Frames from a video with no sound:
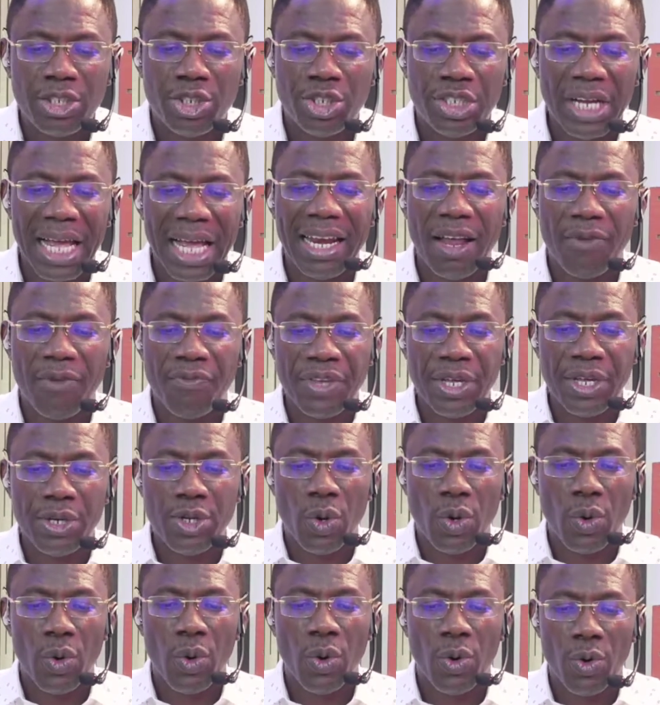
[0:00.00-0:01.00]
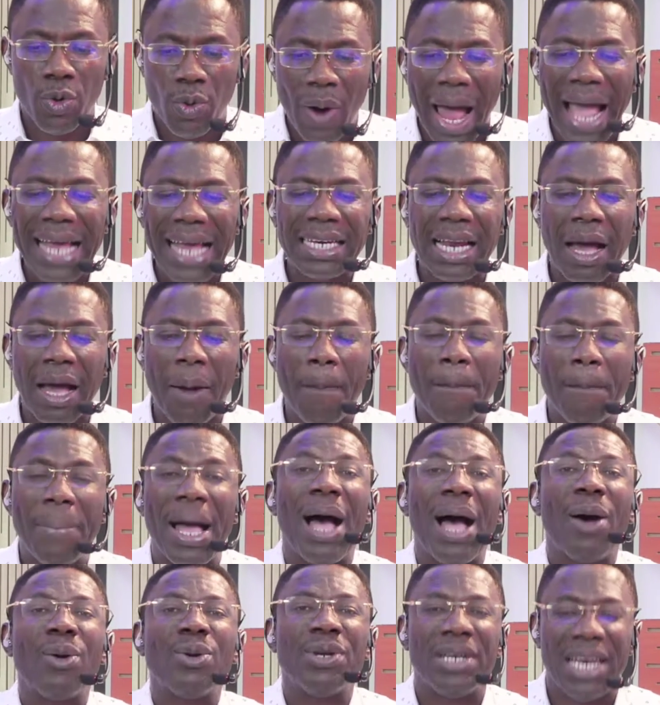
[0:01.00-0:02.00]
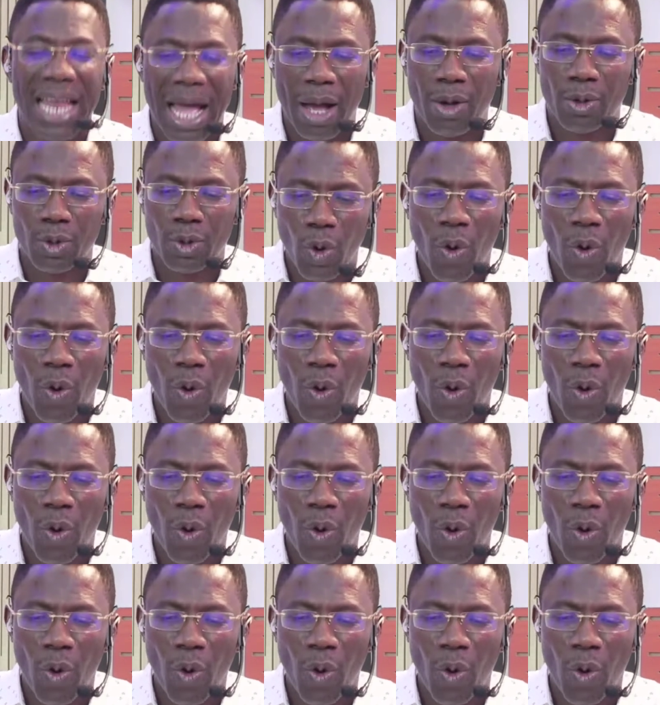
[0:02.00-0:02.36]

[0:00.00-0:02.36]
share the video right about now?